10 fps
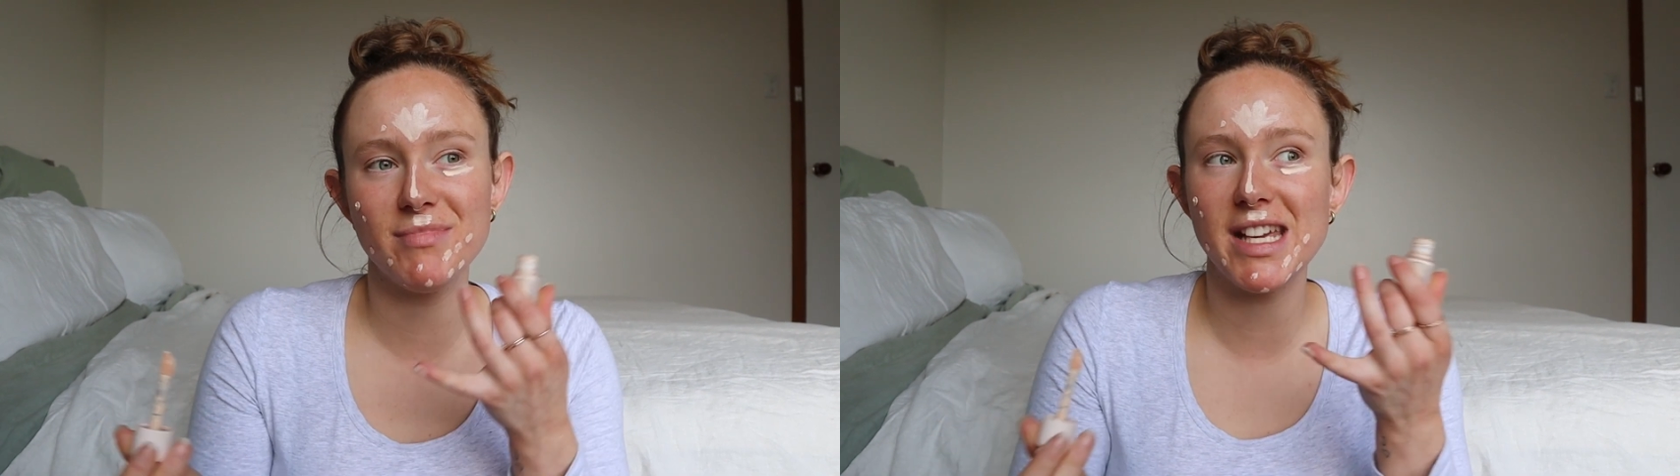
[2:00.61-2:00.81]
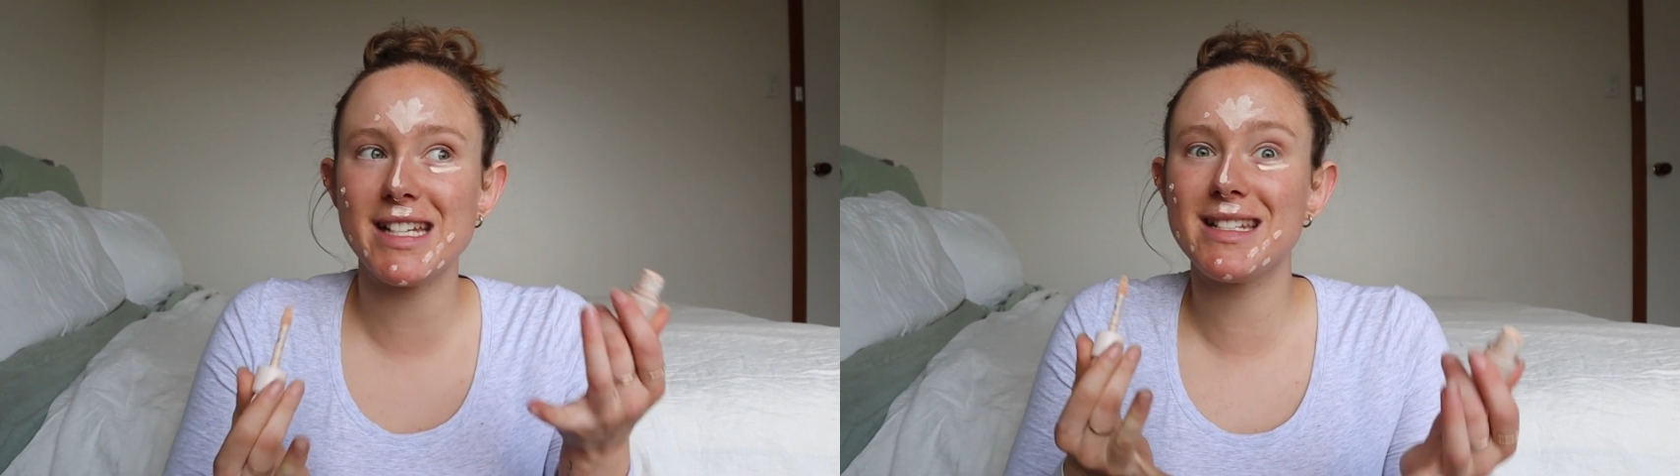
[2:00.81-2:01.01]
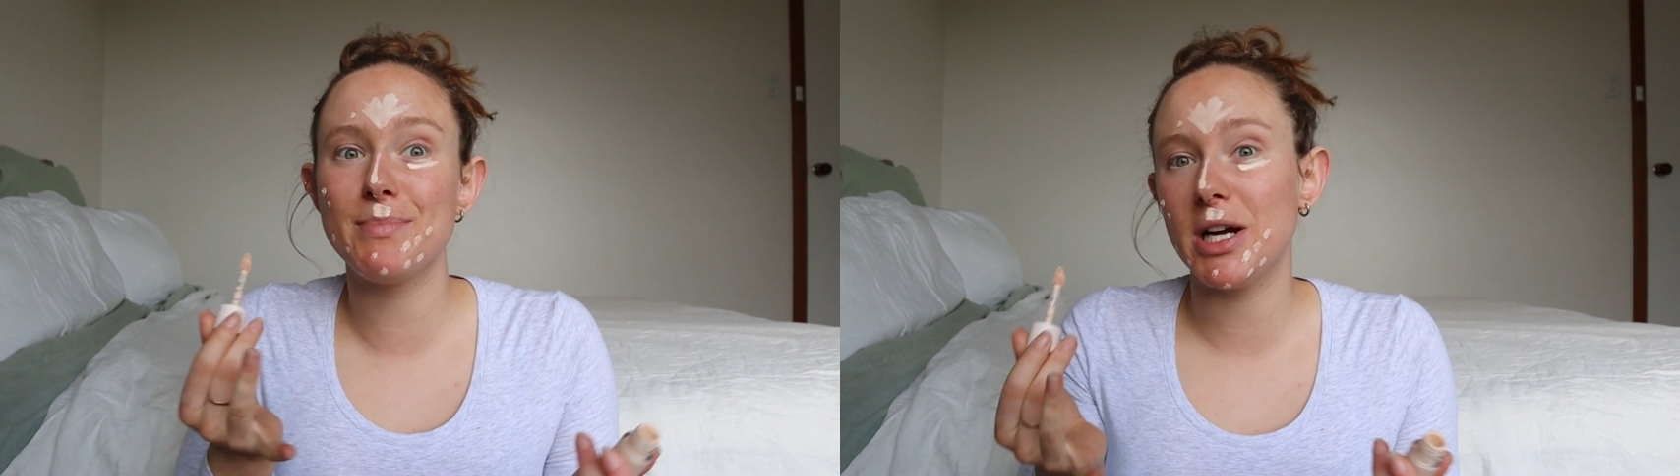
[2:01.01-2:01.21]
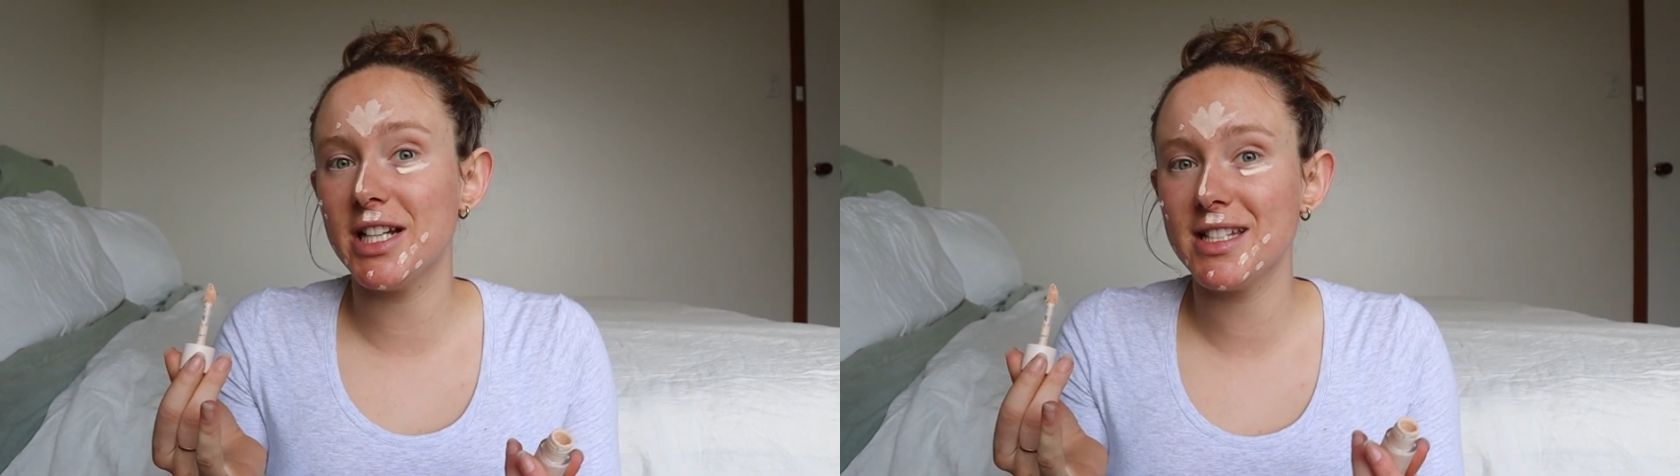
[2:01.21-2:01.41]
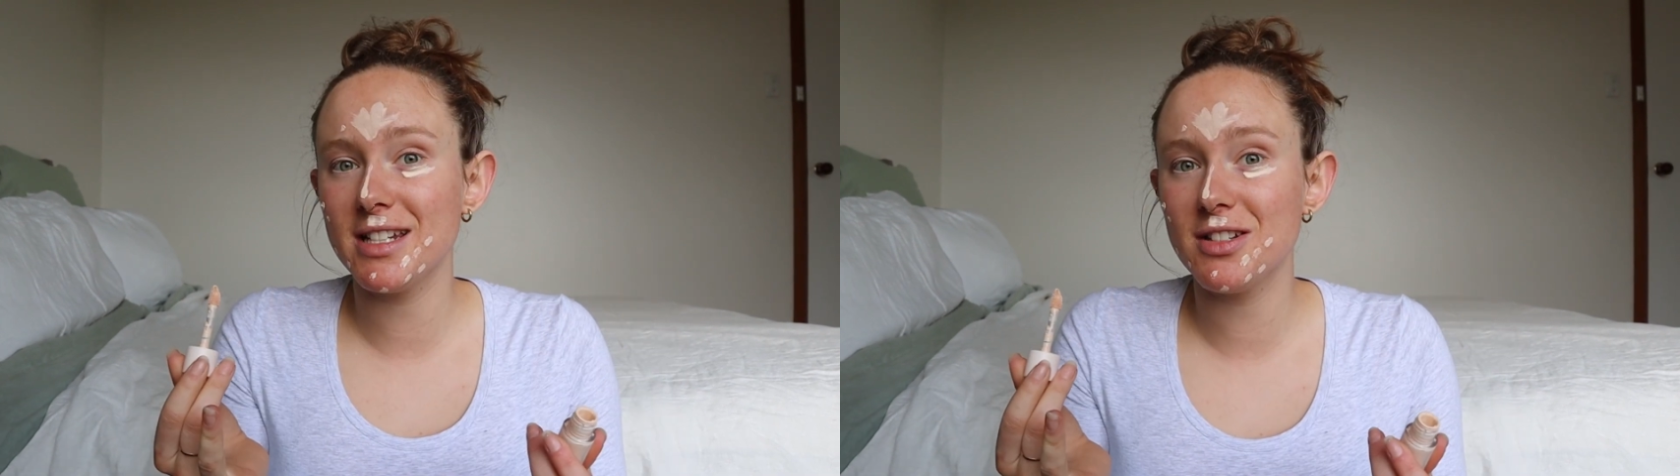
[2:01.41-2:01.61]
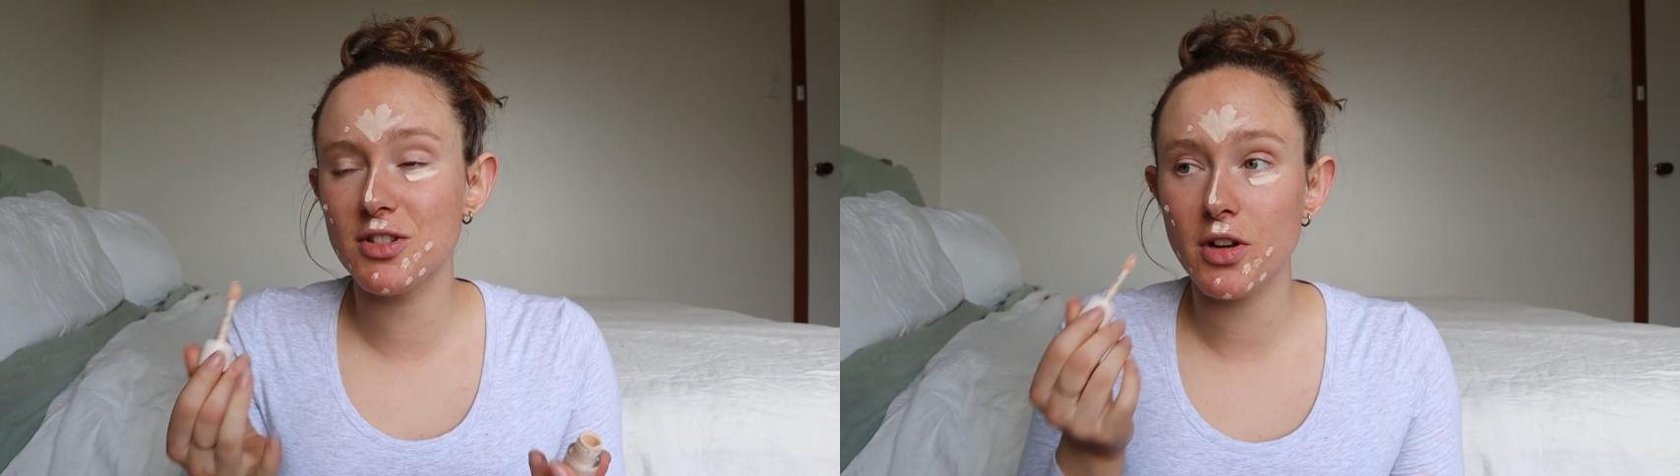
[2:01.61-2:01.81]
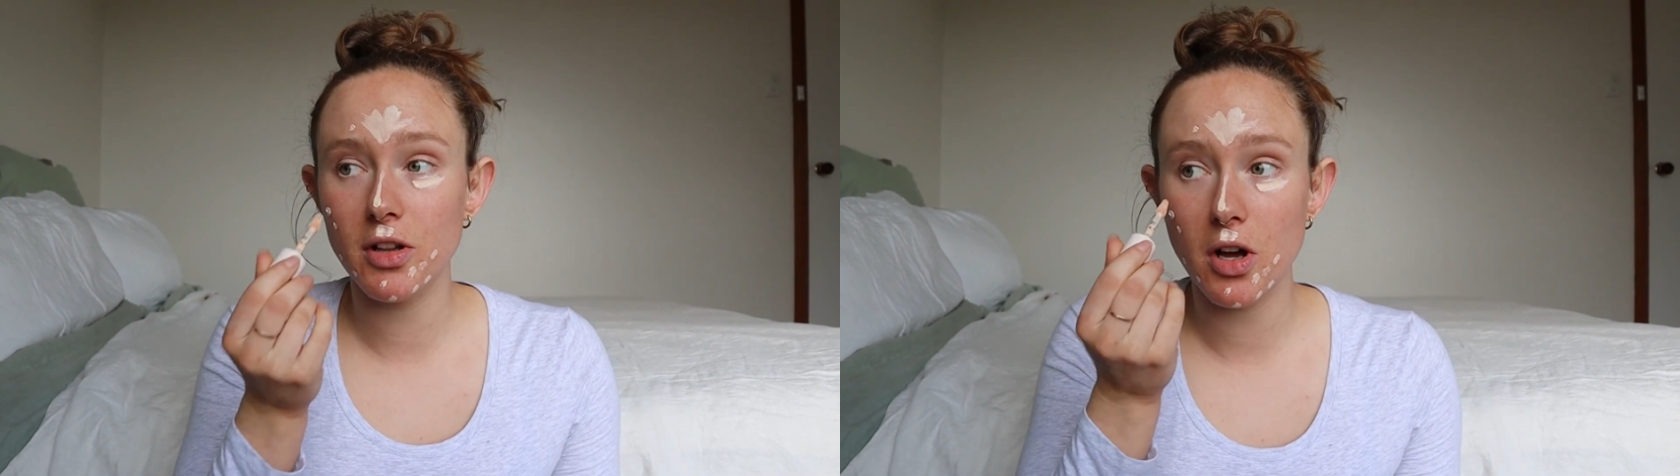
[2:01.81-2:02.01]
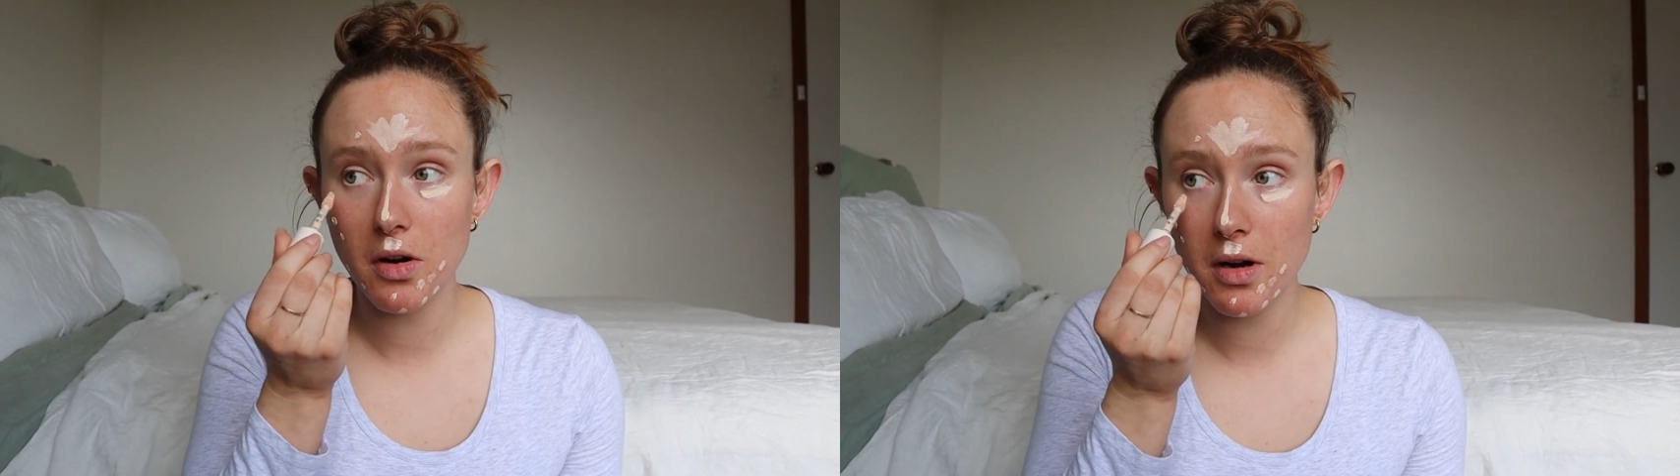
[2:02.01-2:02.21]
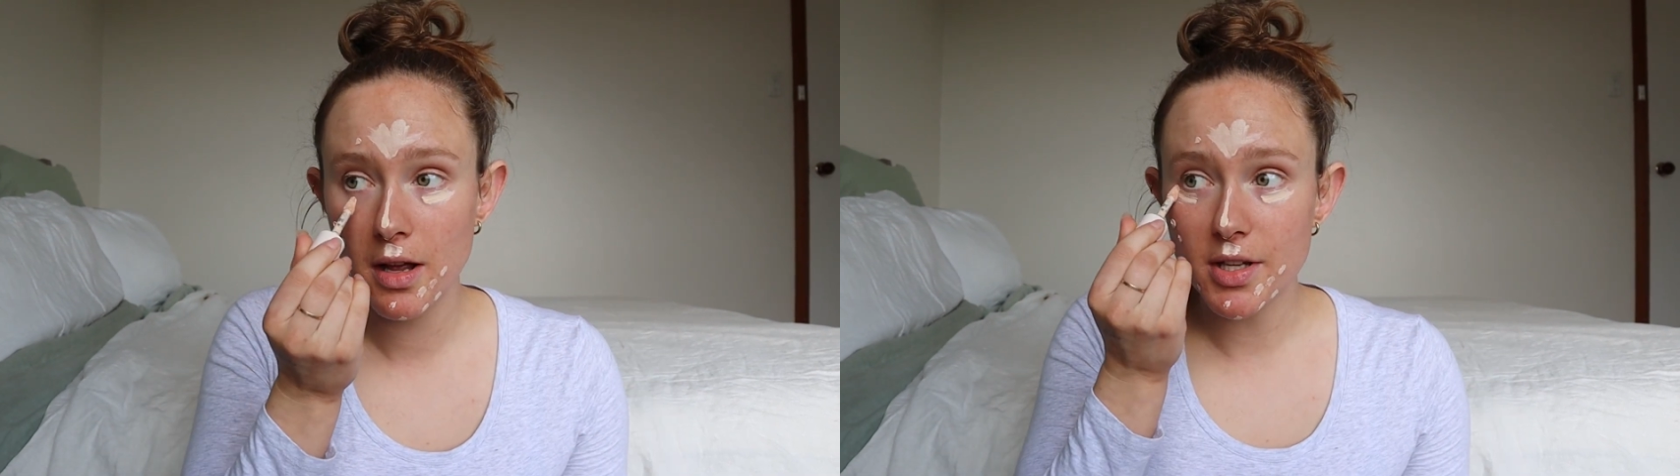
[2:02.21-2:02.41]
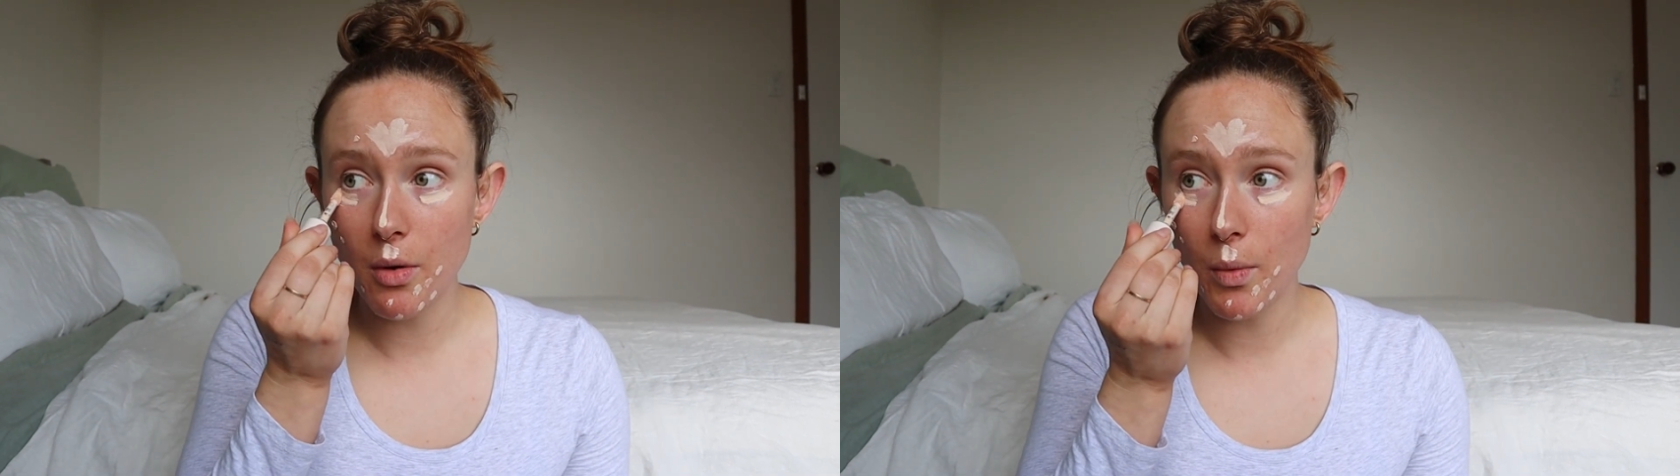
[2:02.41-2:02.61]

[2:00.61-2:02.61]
experienced it in so long. So I